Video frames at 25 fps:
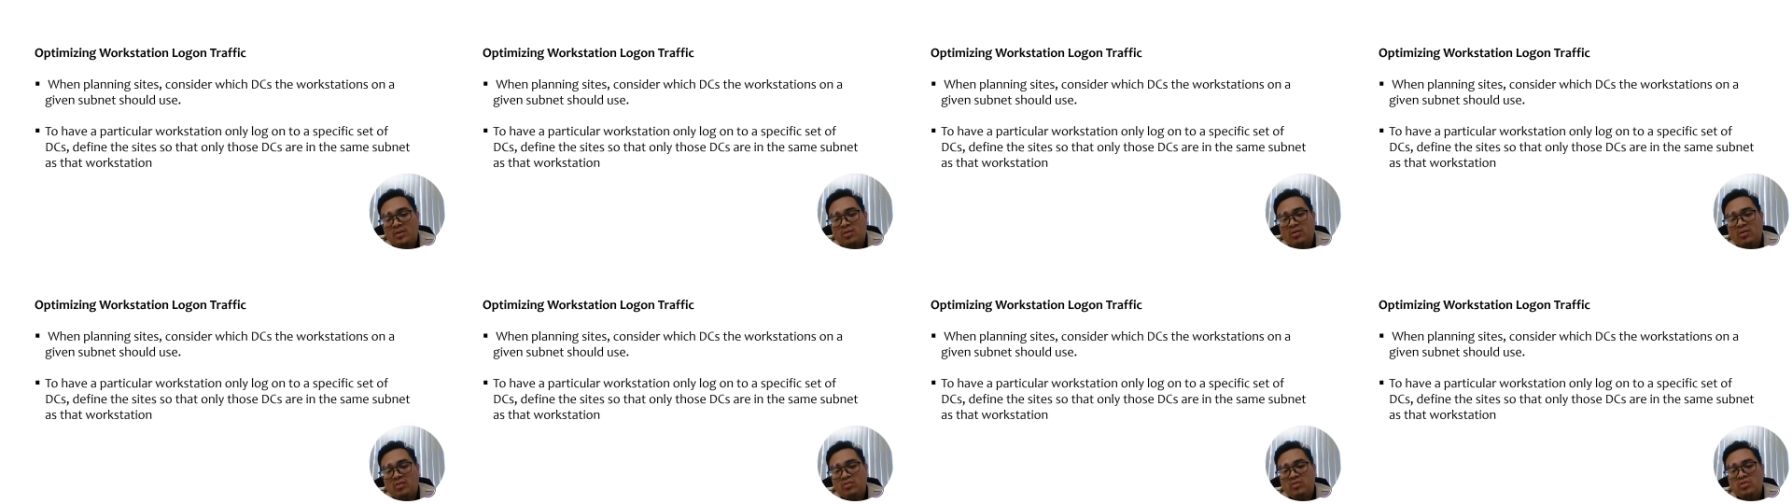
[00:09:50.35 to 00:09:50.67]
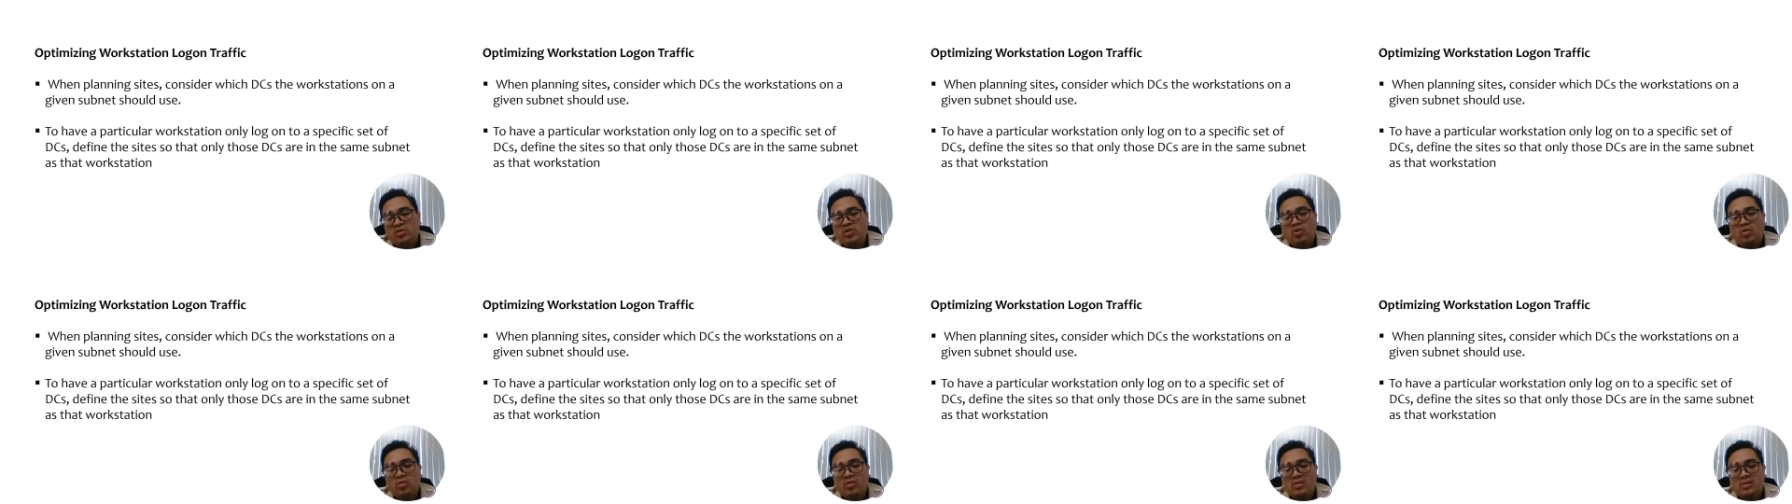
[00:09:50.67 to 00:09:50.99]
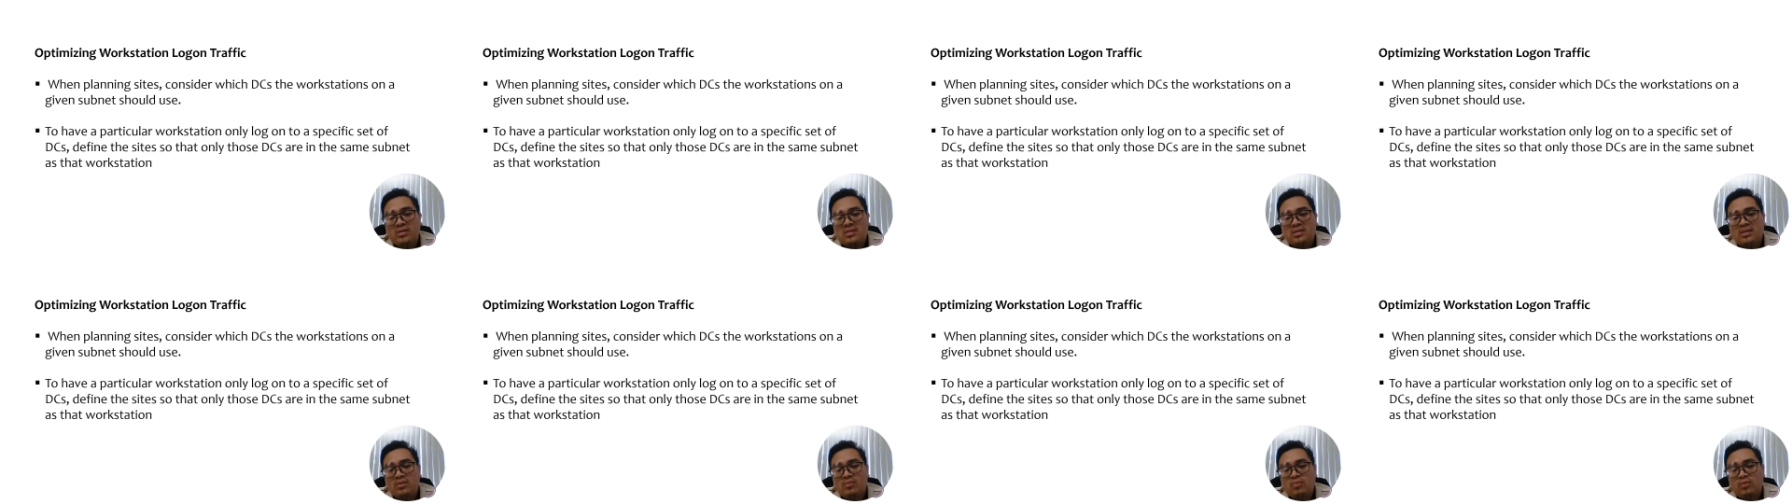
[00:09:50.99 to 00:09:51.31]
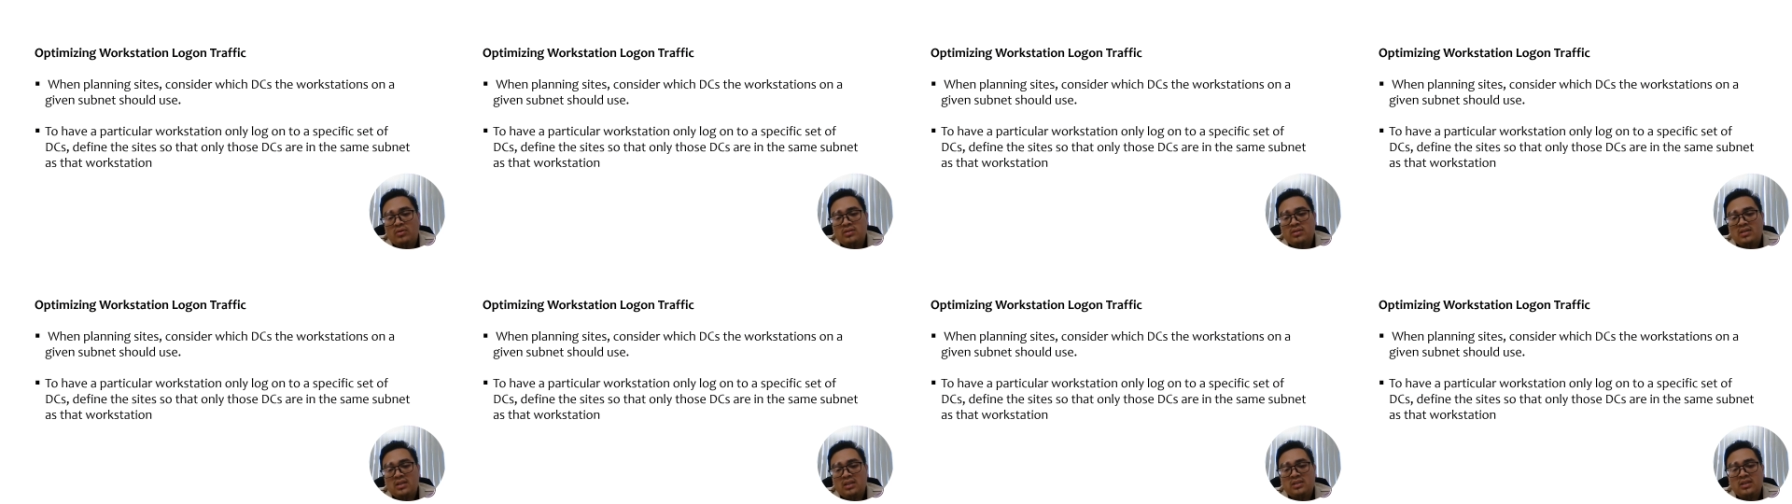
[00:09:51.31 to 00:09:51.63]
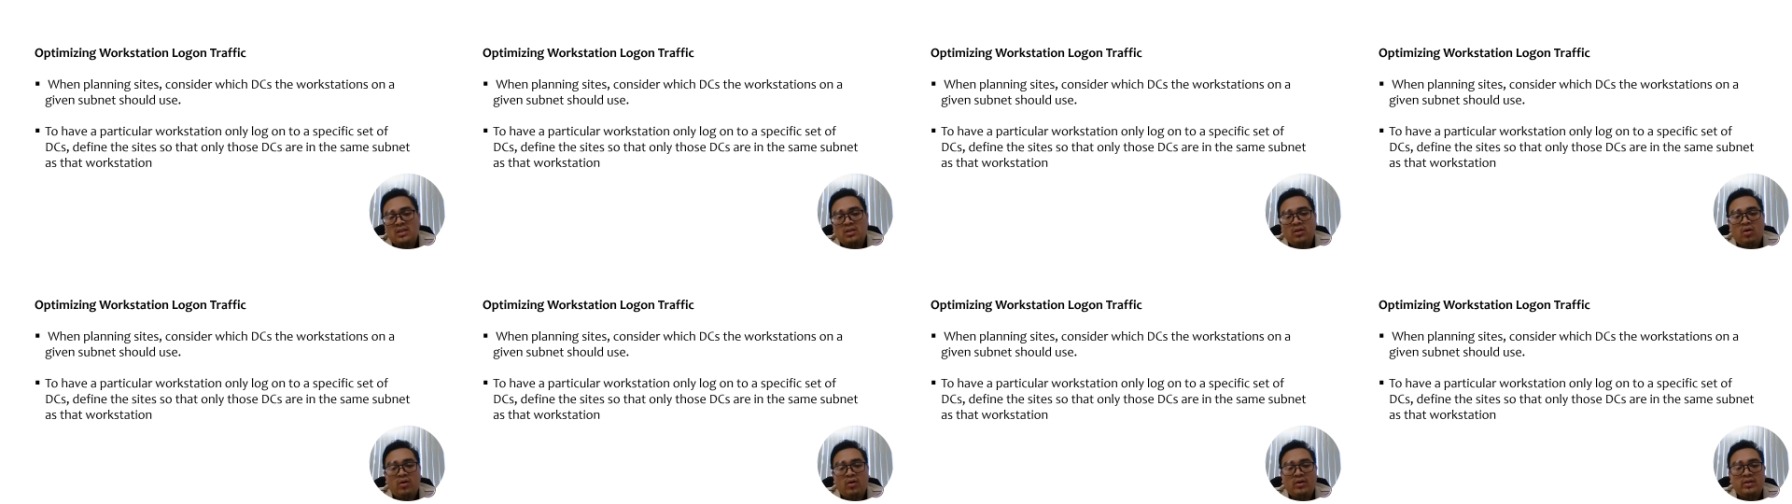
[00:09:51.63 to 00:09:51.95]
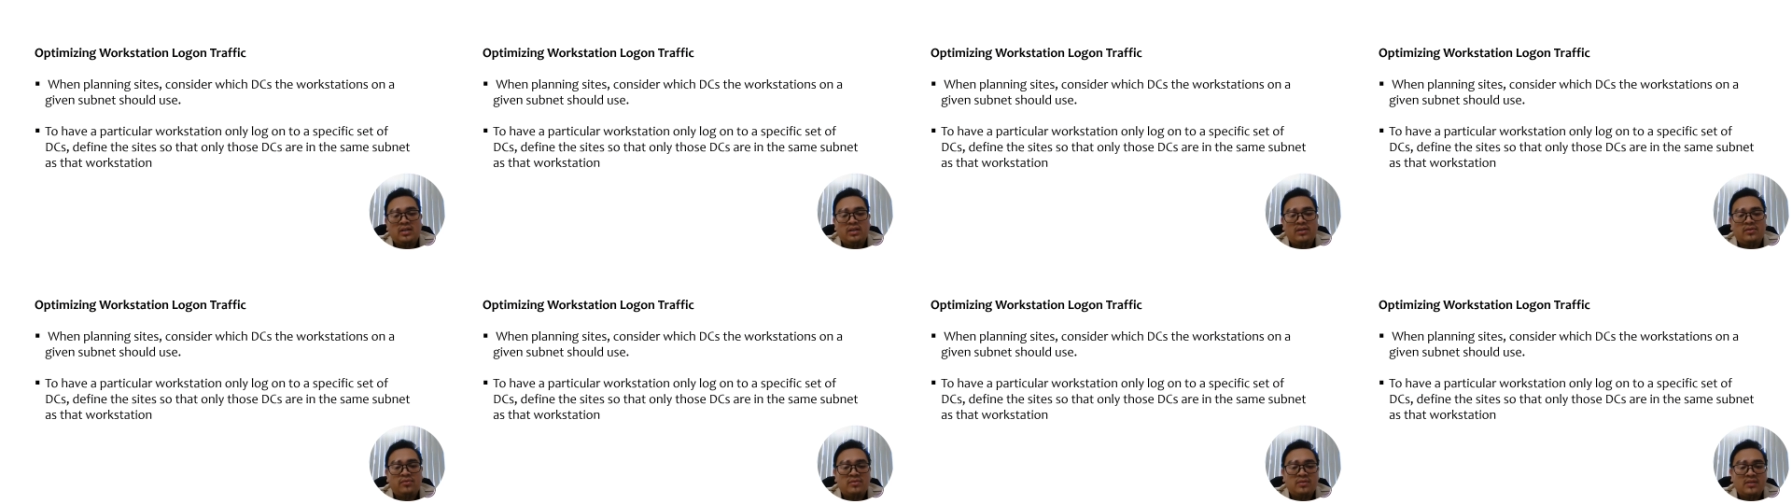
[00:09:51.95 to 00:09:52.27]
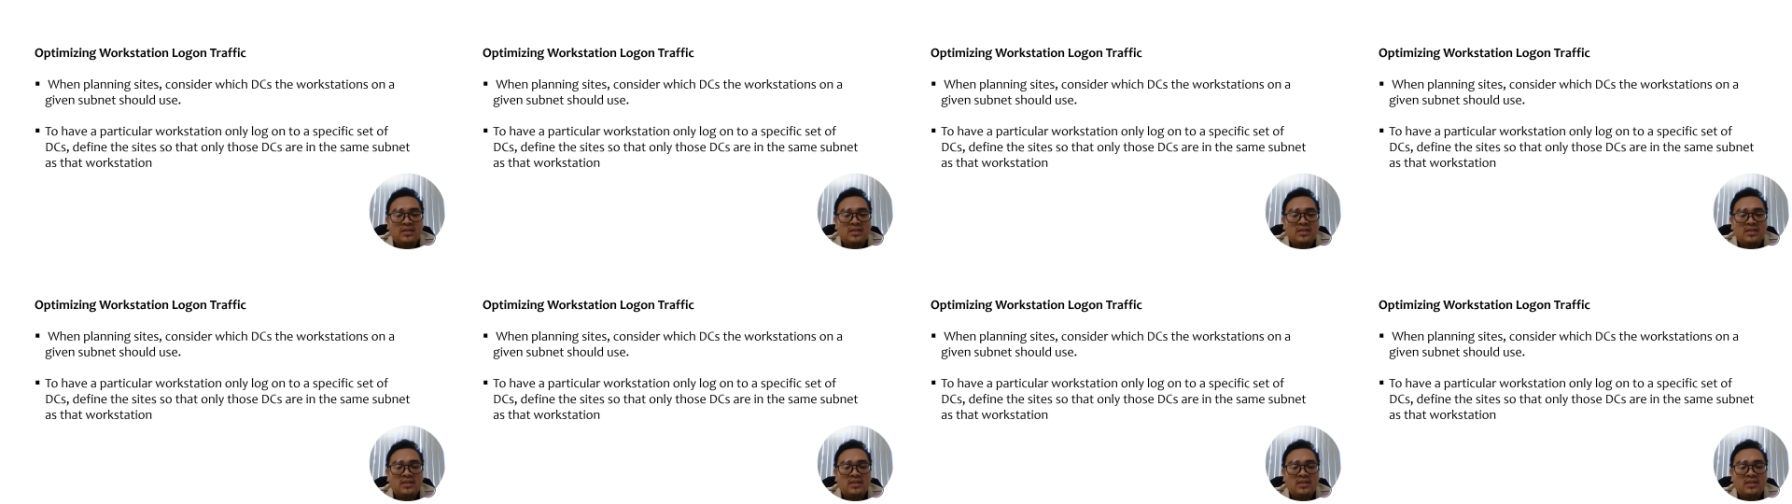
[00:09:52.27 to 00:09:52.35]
controls the workstation on a